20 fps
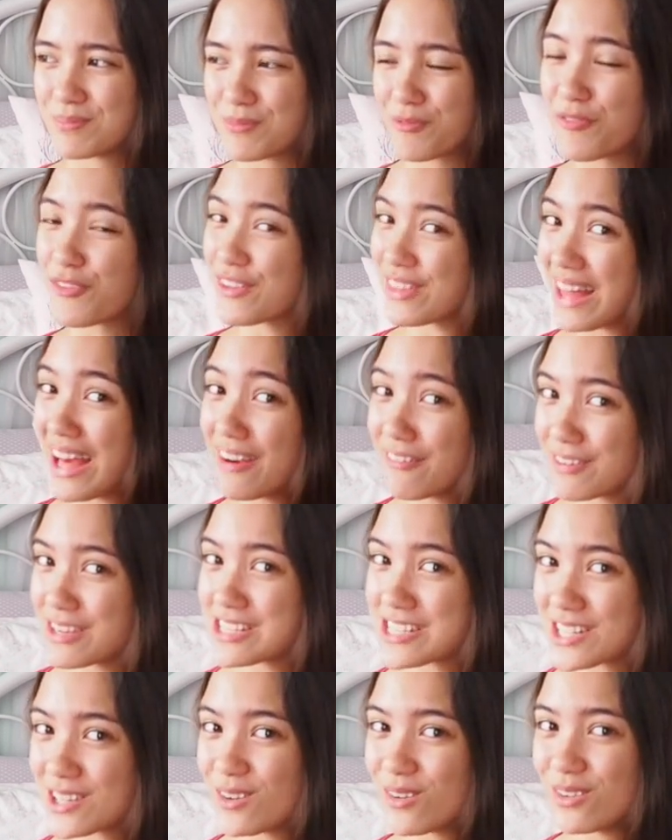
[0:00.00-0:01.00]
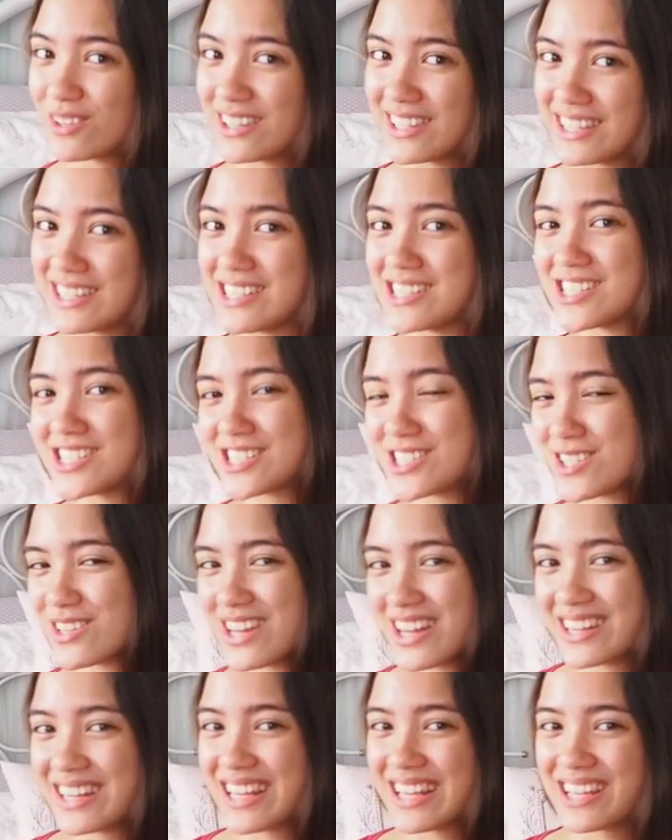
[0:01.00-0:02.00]
for that reason only, just so
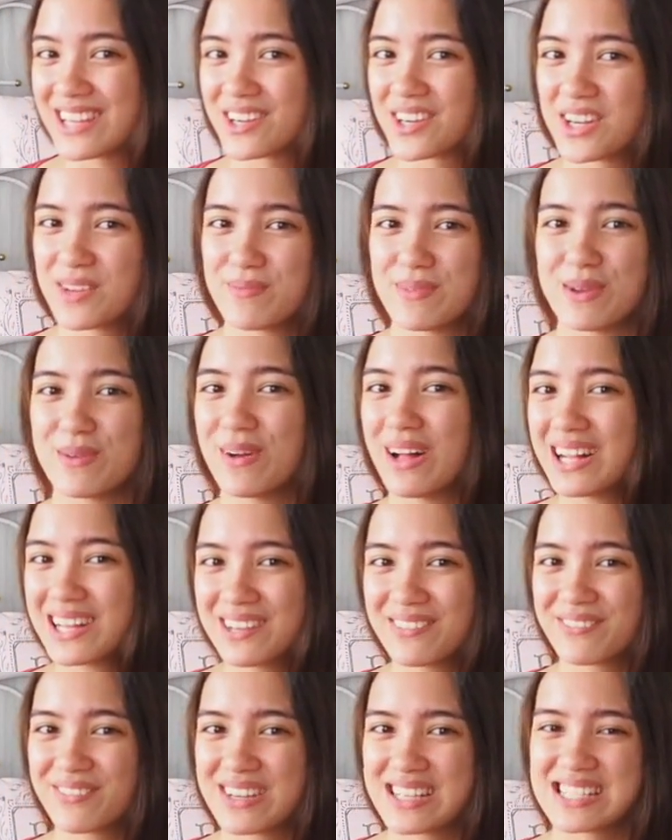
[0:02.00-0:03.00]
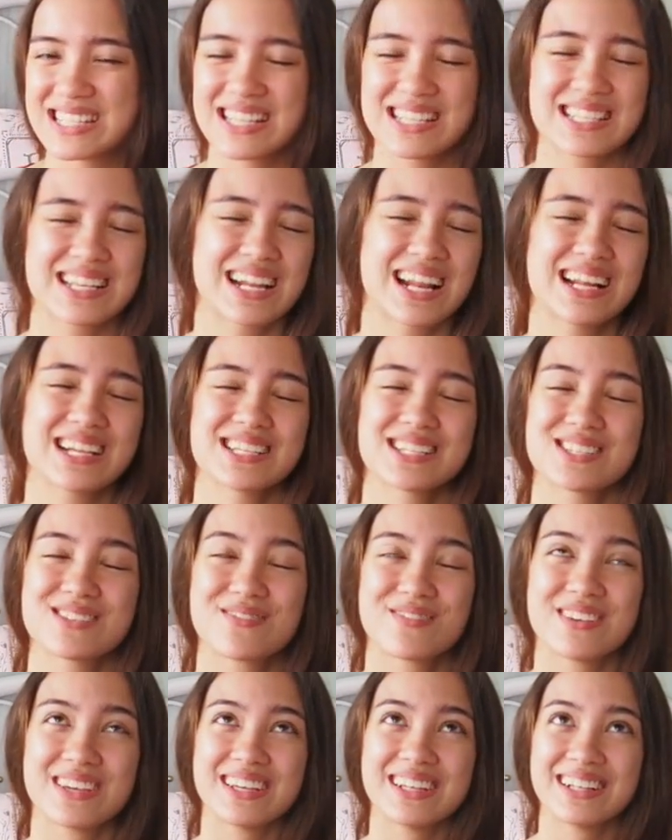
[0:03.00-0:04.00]
that they can greet me, "Welcome, princess," and I just
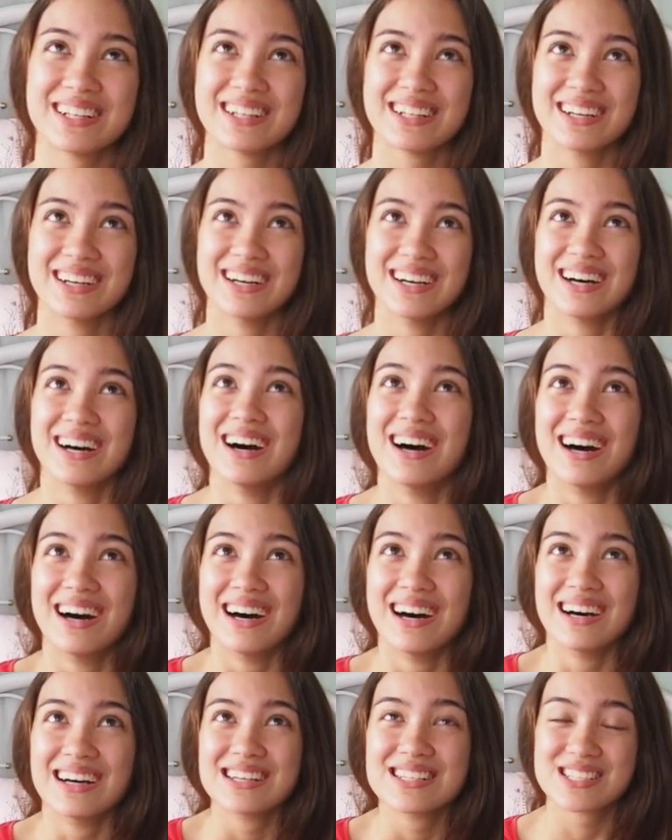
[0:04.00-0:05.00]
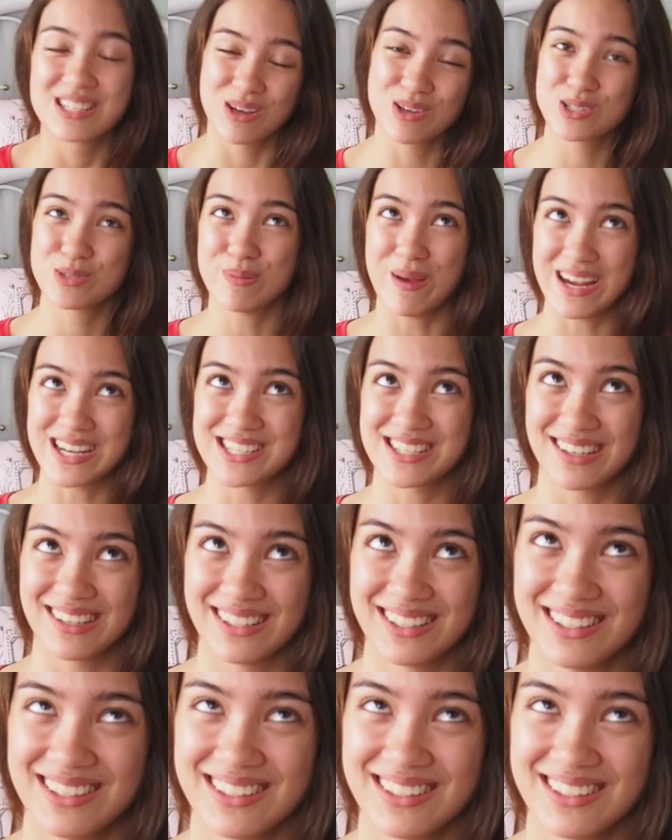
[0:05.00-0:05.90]
feel so special.